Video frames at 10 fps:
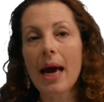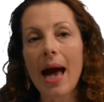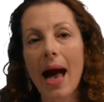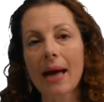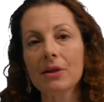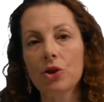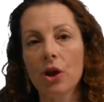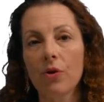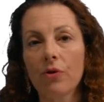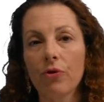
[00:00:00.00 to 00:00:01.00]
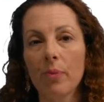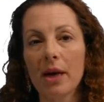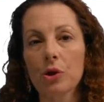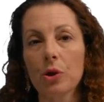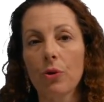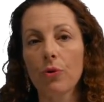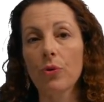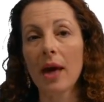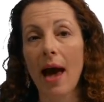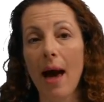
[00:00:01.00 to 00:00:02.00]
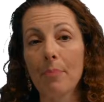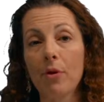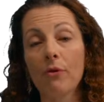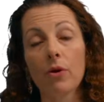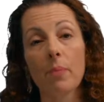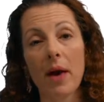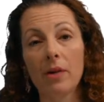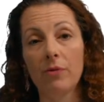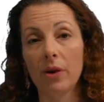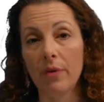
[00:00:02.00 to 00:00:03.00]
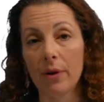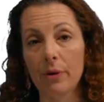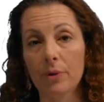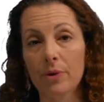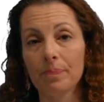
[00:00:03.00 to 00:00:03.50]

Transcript: and to share information through the app for the benefit of others.